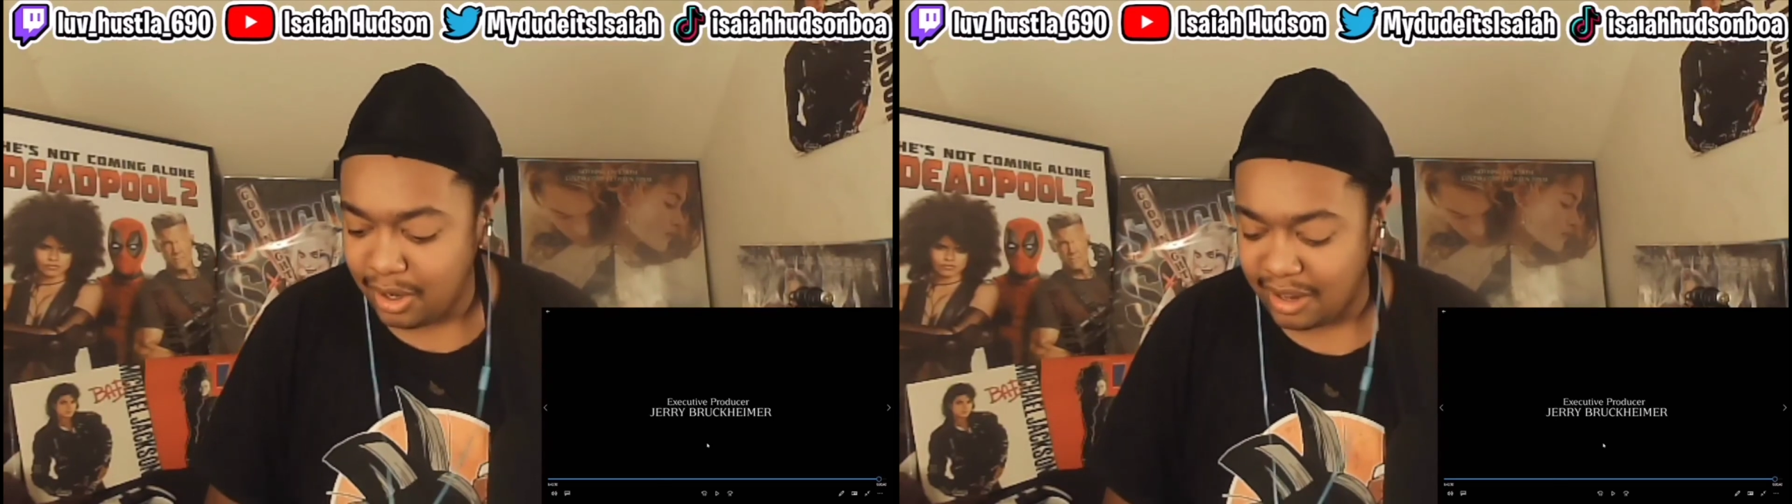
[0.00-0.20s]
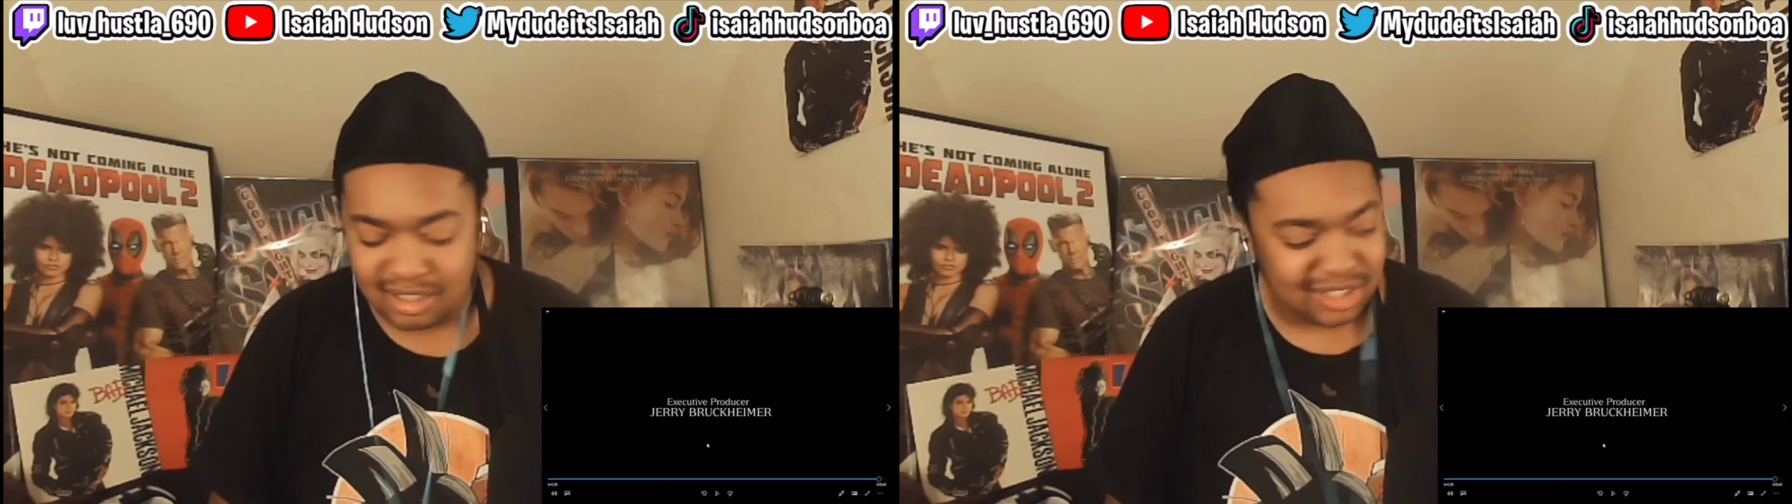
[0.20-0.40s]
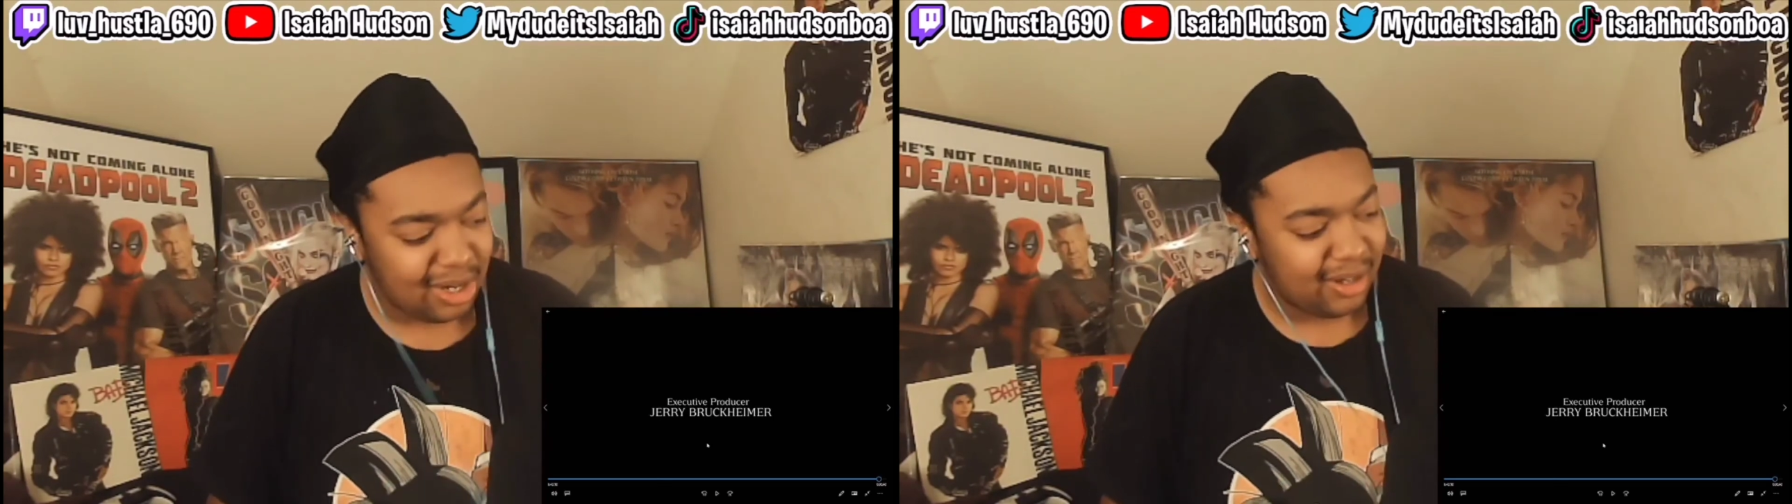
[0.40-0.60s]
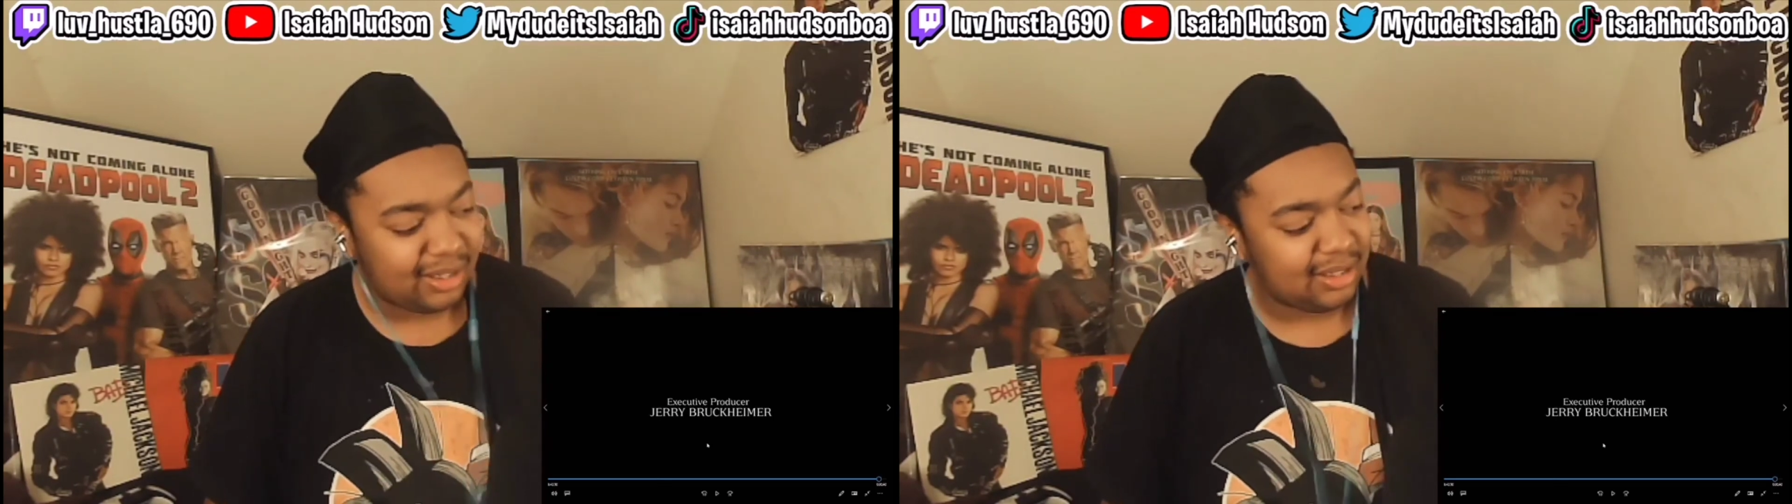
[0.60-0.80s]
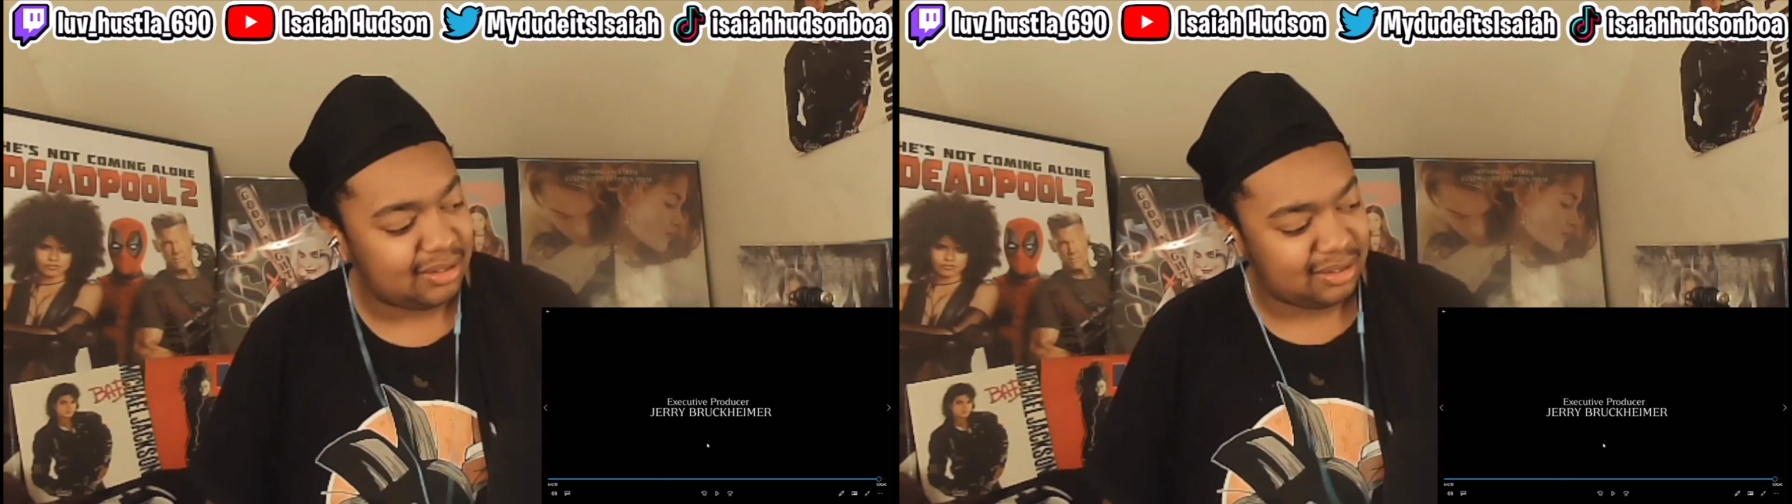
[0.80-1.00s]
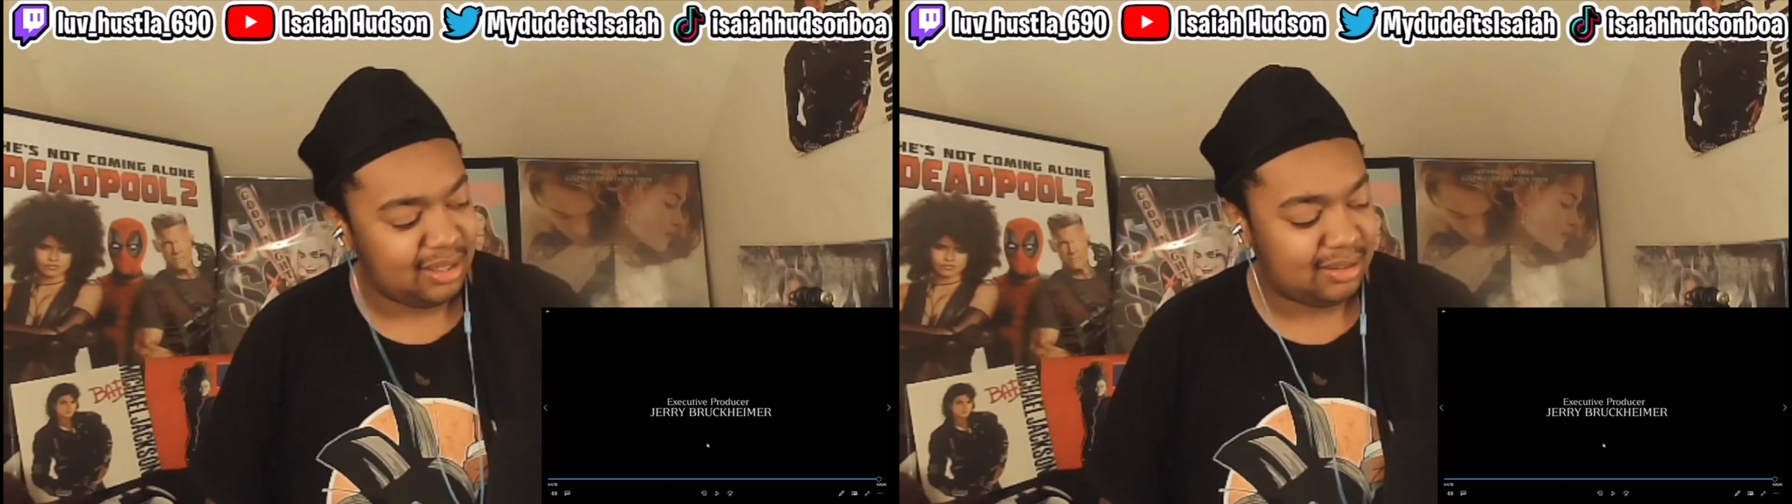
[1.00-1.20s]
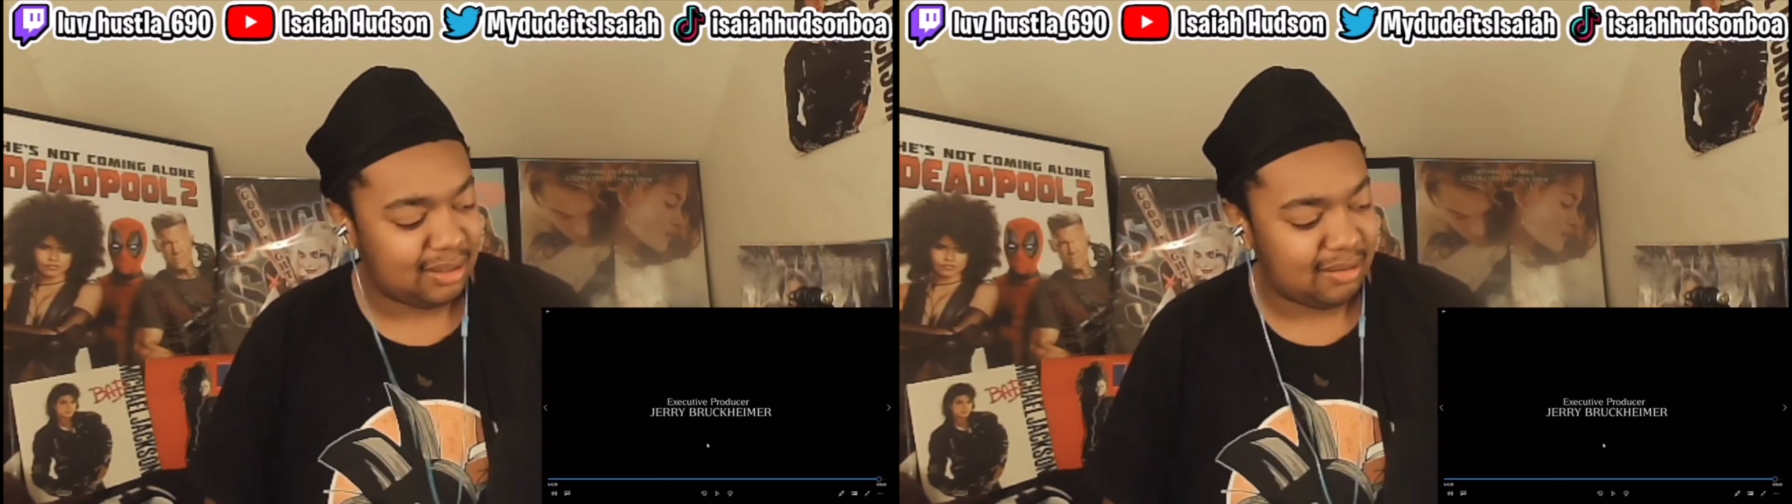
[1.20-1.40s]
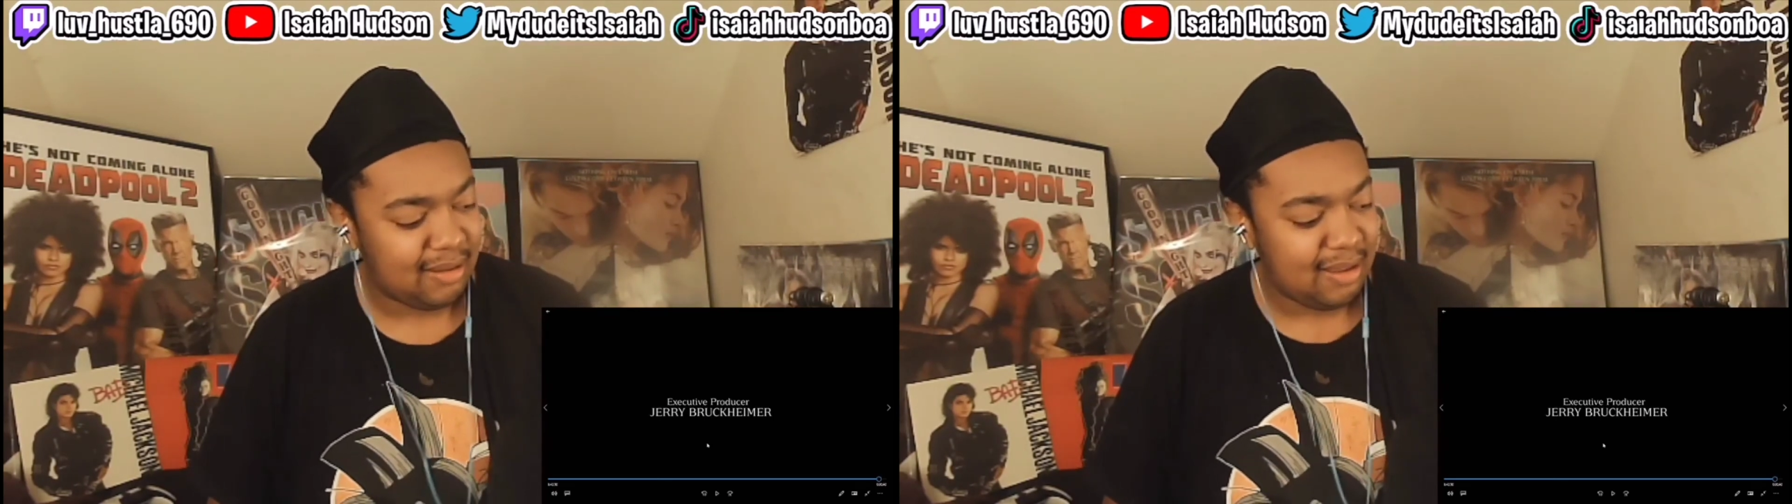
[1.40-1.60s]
I started this season